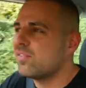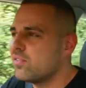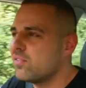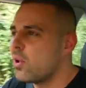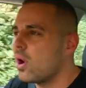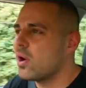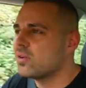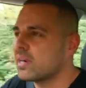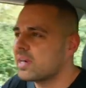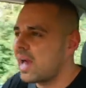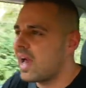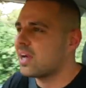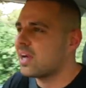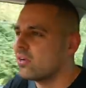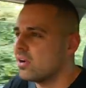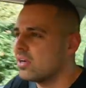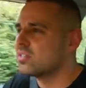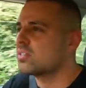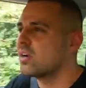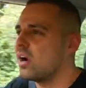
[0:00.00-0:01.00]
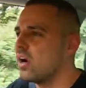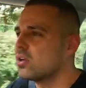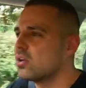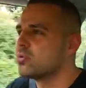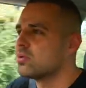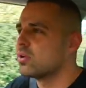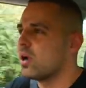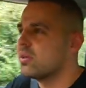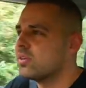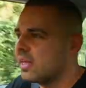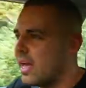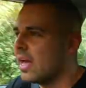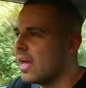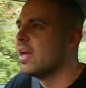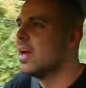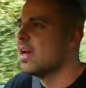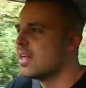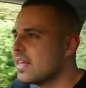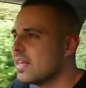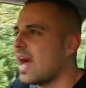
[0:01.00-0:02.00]
If you own a categorised car, you'll know that
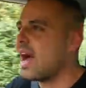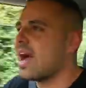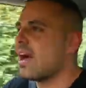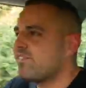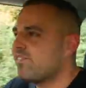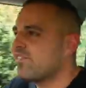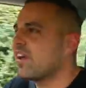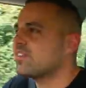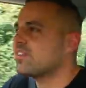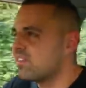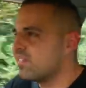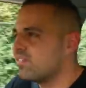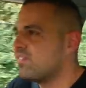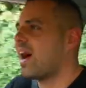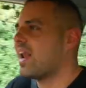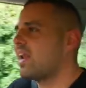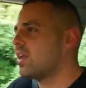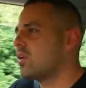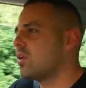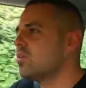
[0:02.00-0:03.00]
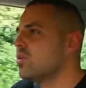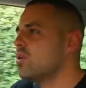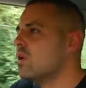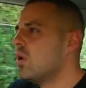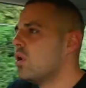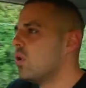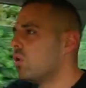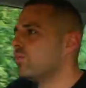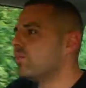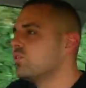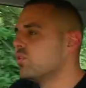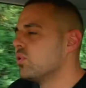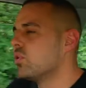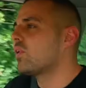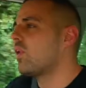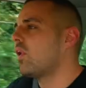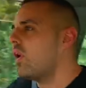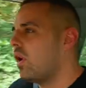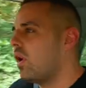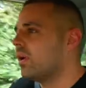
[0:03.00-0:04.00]
that affects the value of your
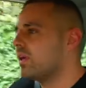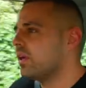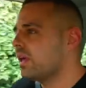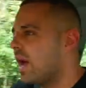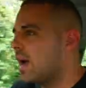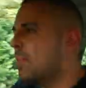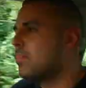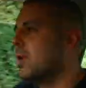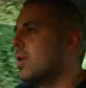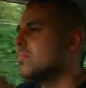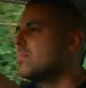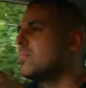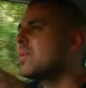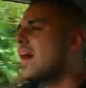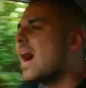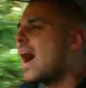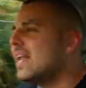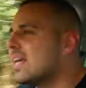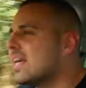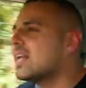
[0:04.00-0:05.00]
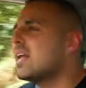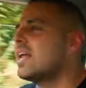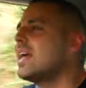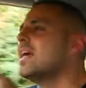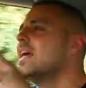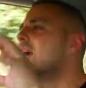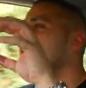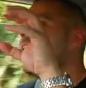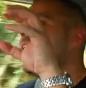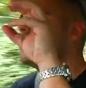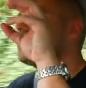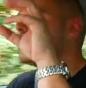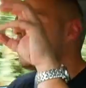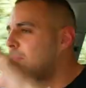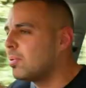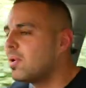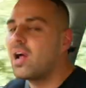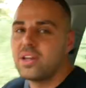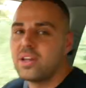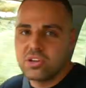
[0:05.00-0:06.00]
car, yeah? But mechanically, it's a
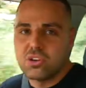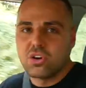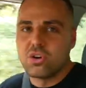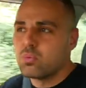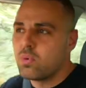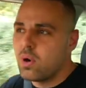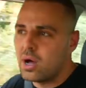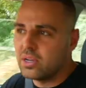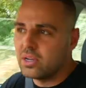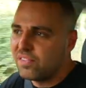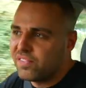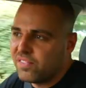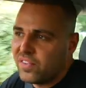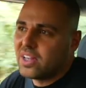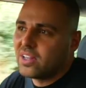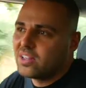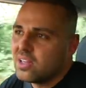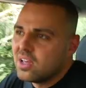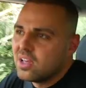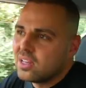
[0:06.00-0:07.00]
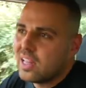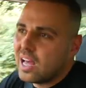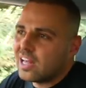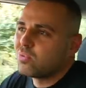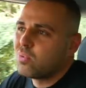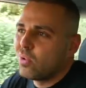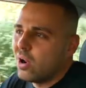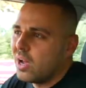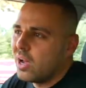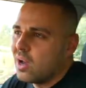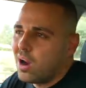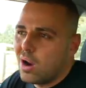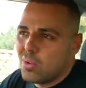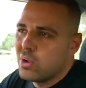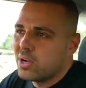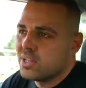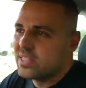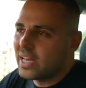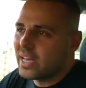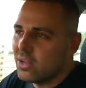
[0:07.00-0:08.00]
bloody good one. I think that's why I
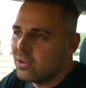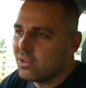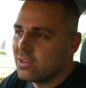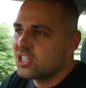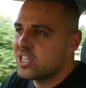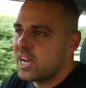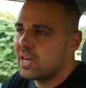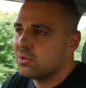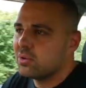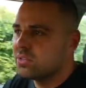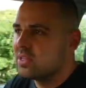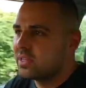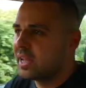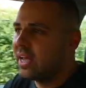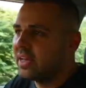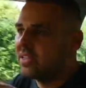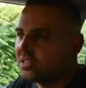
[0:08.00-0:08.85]
wanted to get it on the channel today.